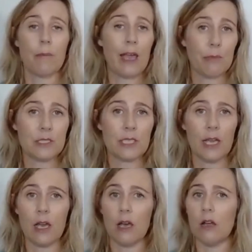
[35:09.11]
Paper
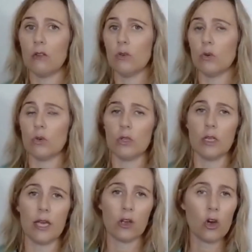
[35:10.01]
towel
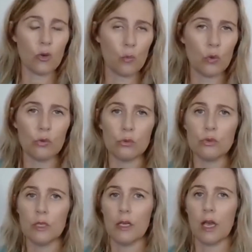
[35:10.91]
or a cotton wool,